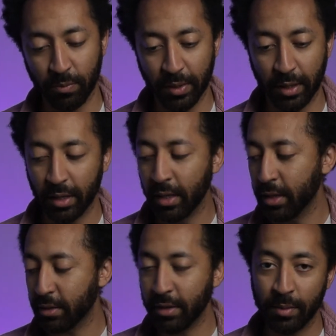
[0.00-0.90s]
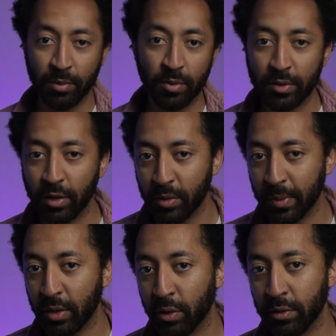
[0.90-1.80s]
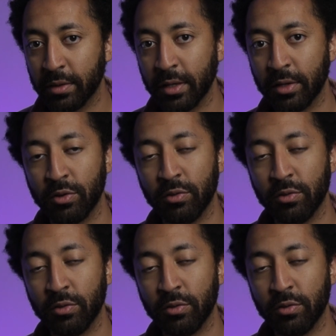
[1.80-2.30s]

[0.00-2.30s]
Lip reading: But today I'm going to be talking about all the things